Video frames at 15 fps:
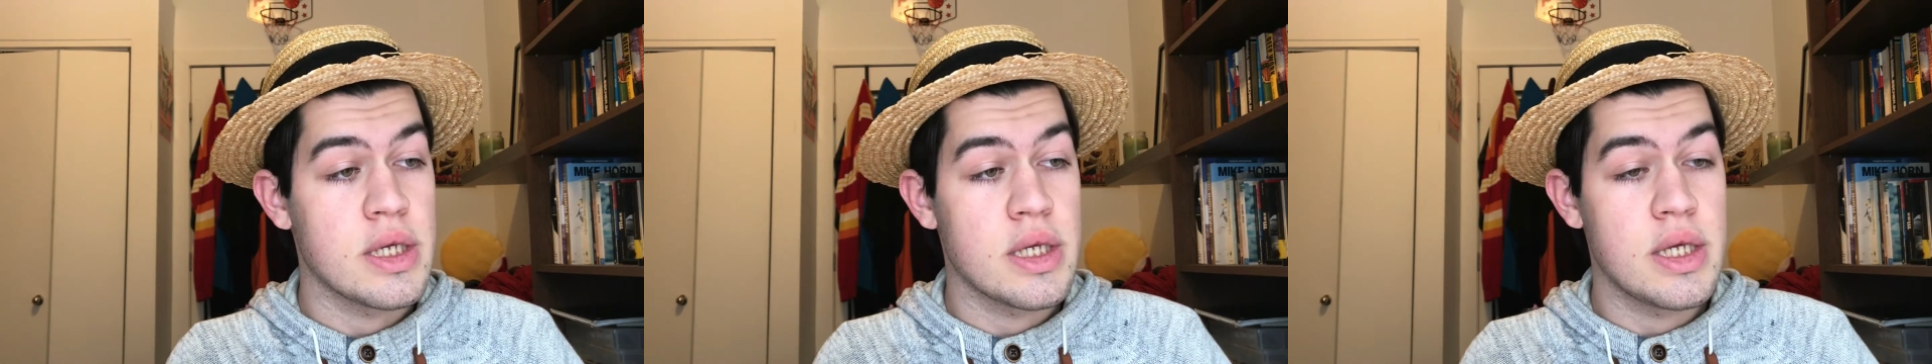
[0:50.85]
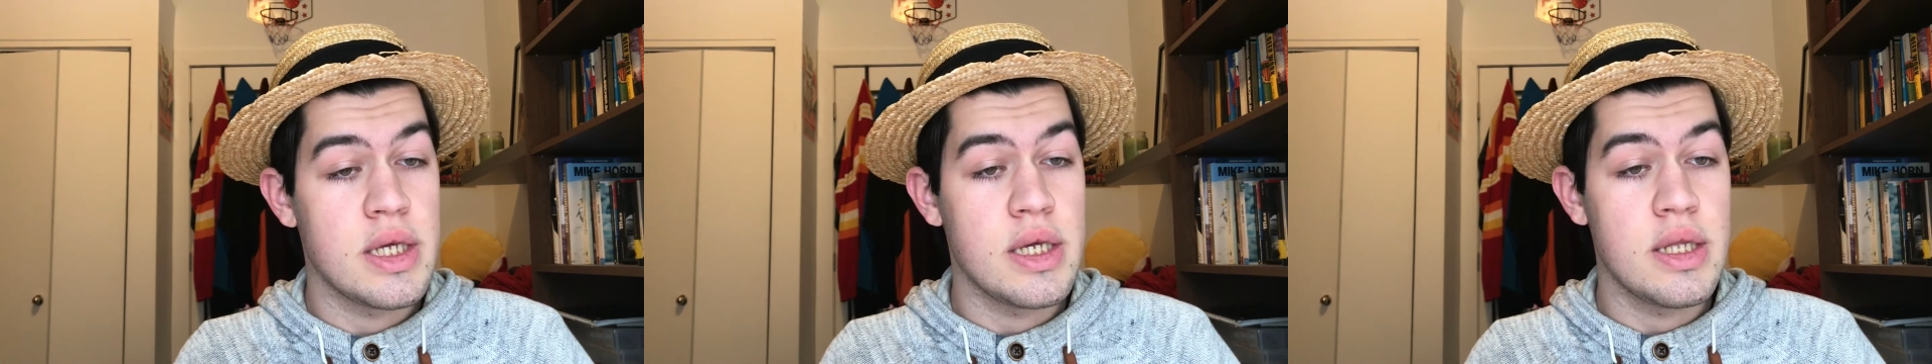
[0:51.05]

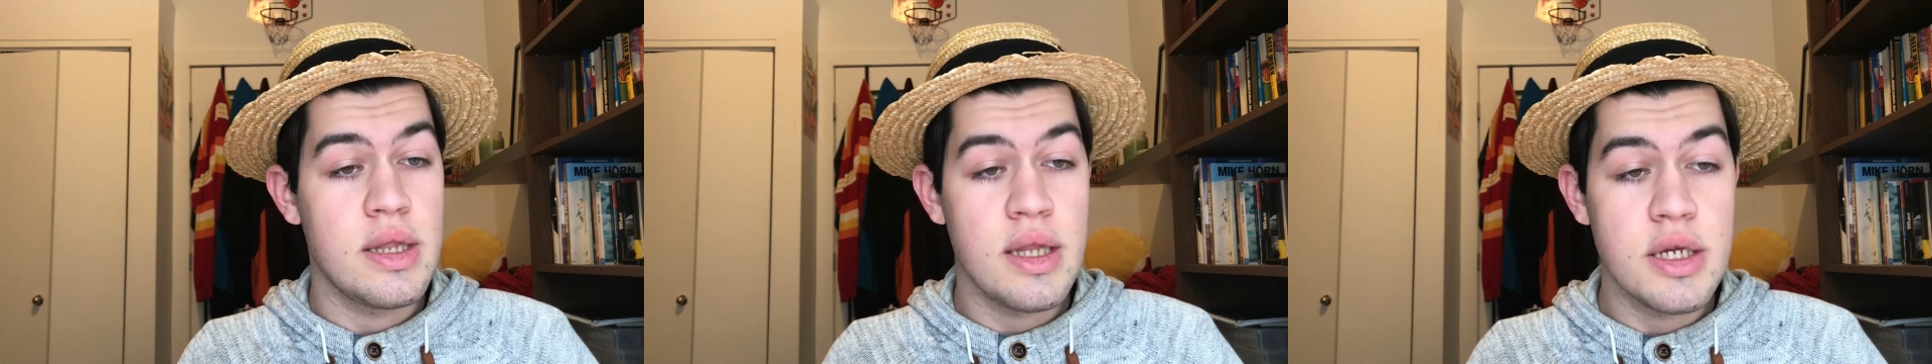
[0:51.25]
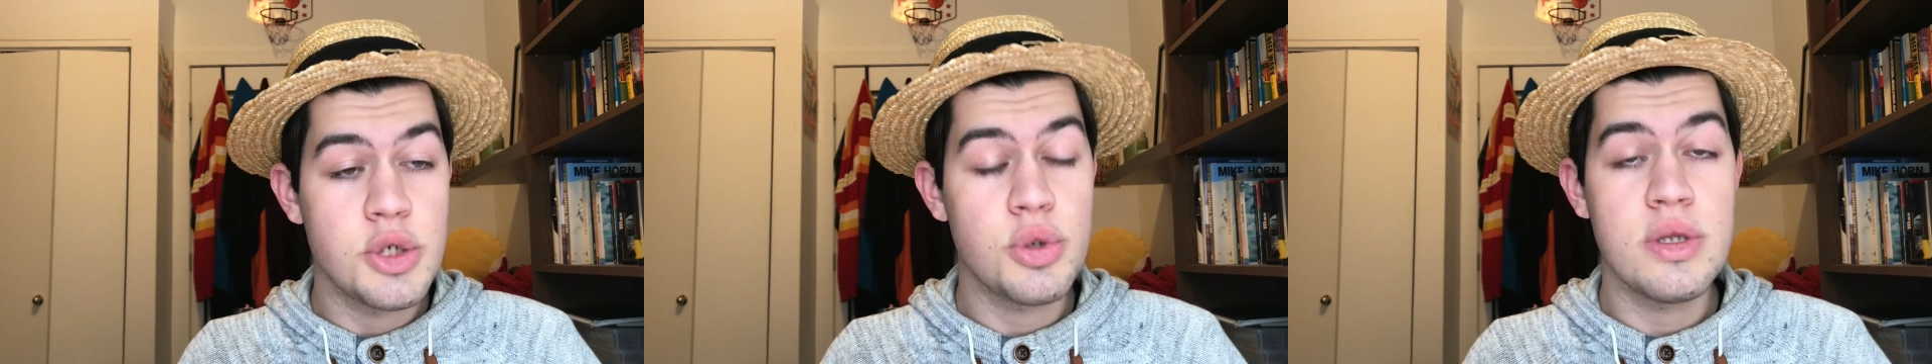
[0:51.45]
He
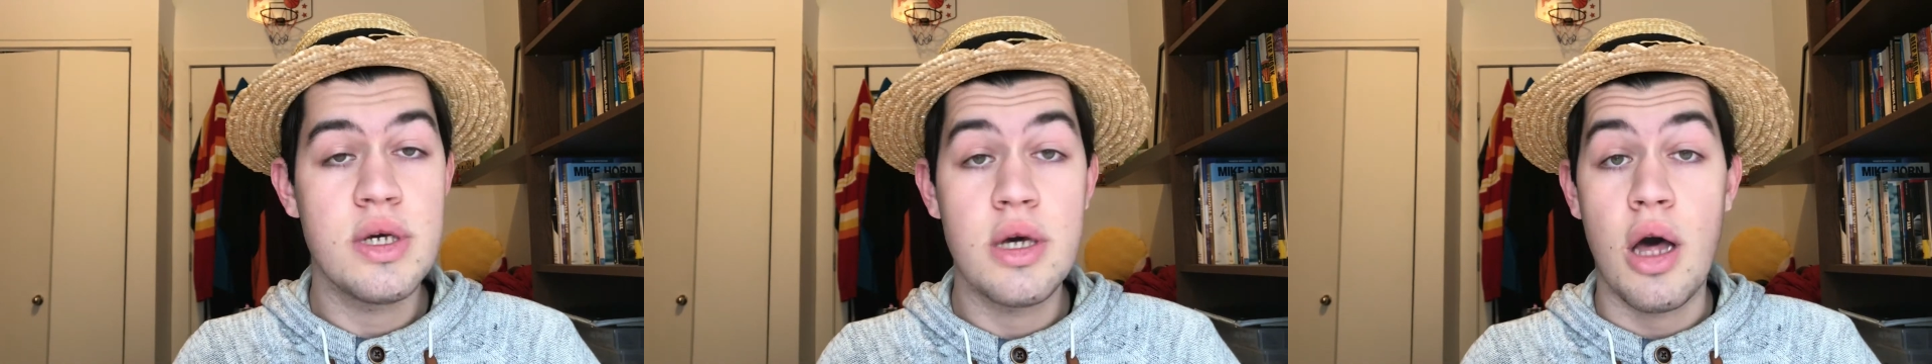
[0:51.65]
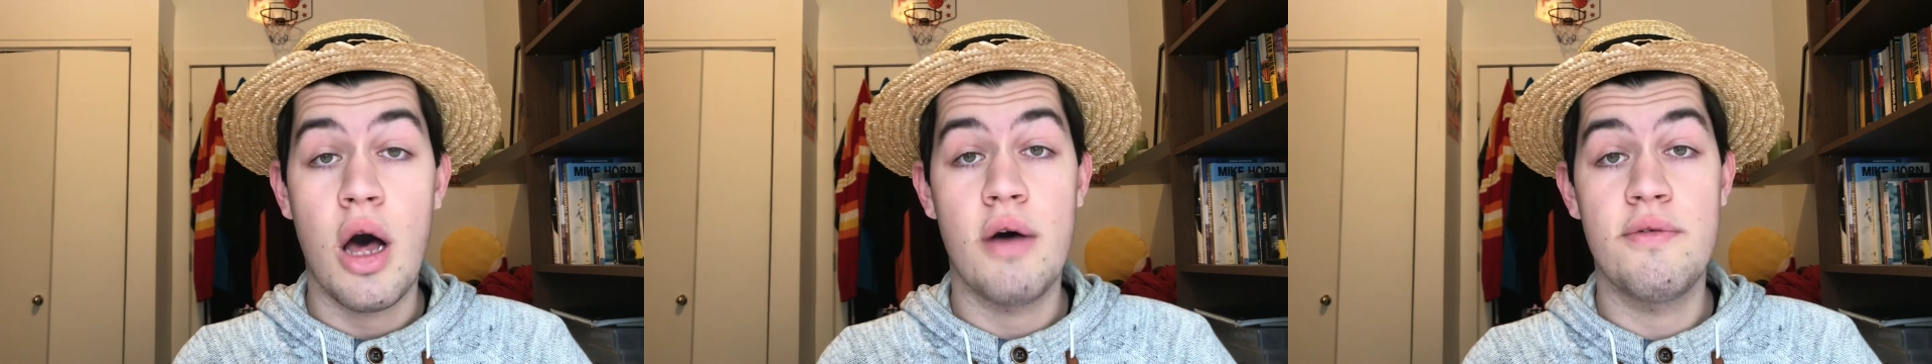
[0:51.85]
literally
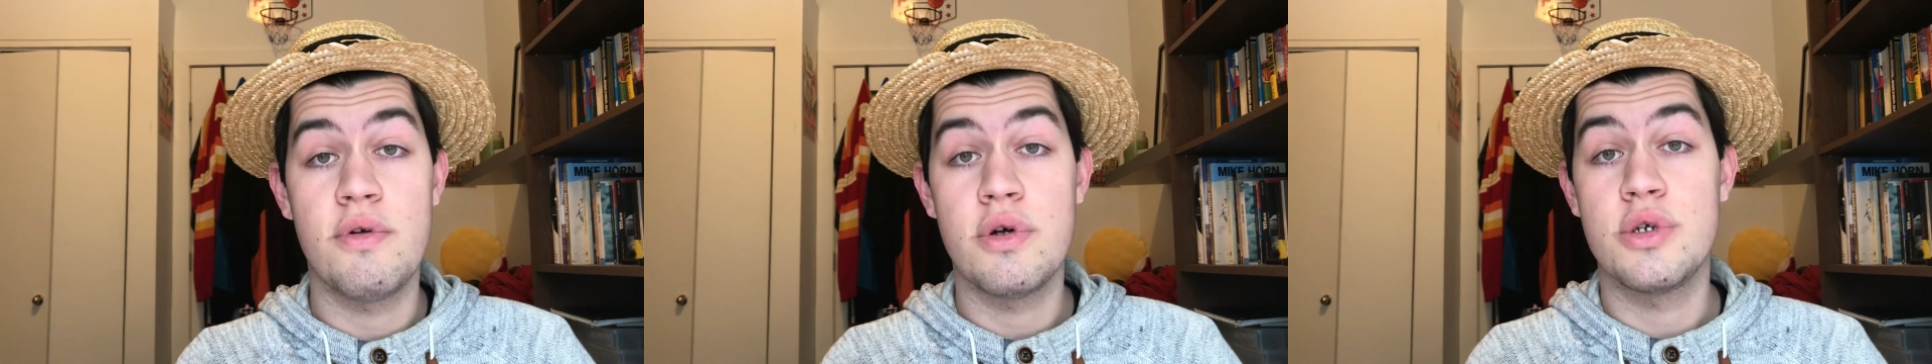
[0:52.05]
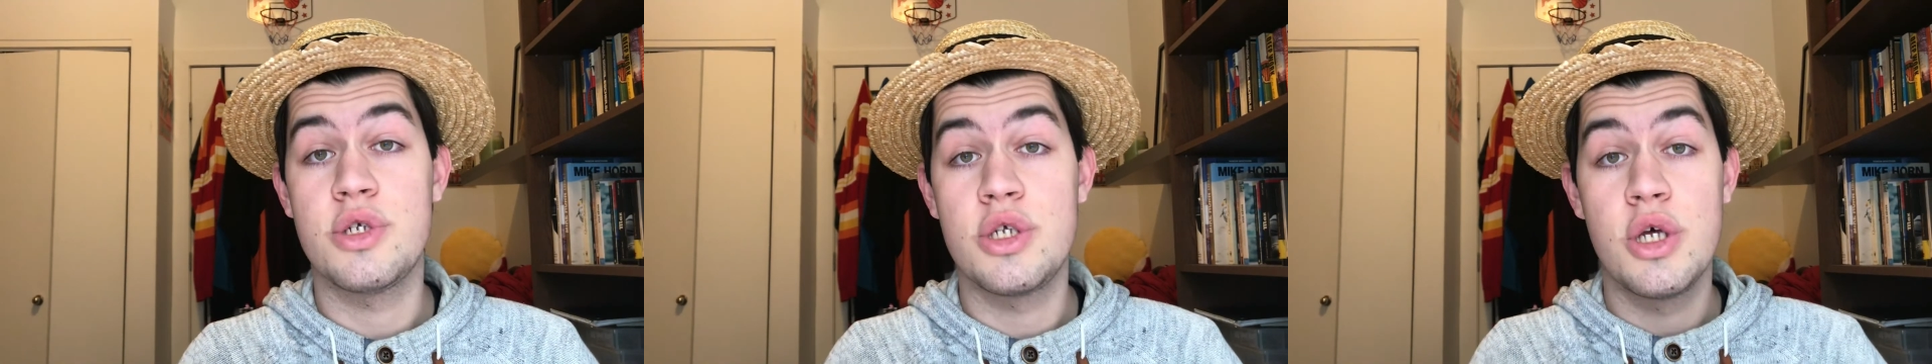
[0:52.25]

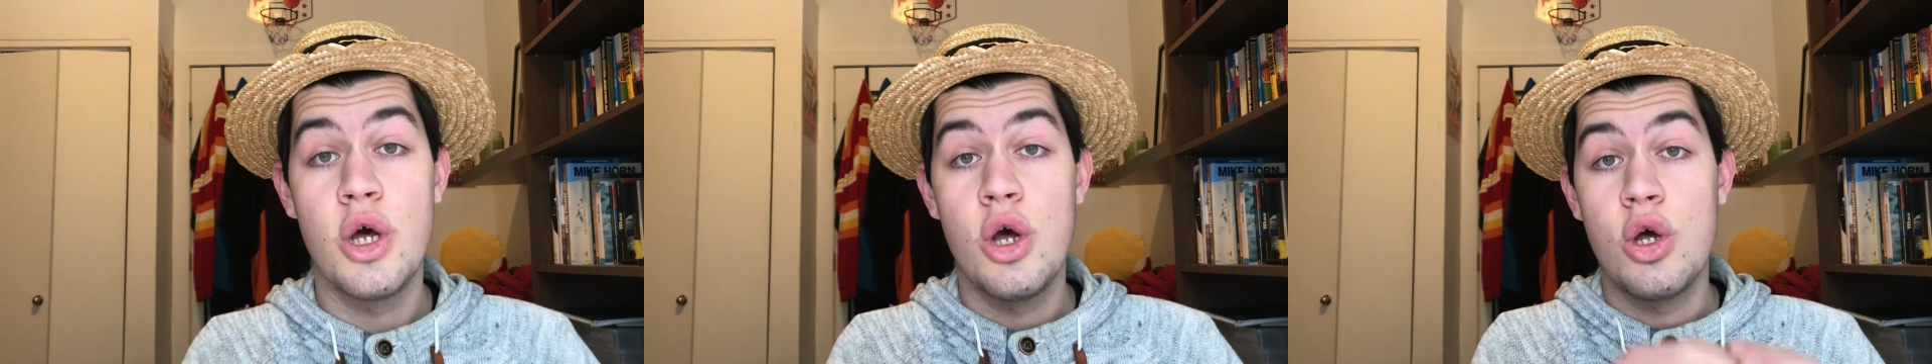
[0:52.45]
covers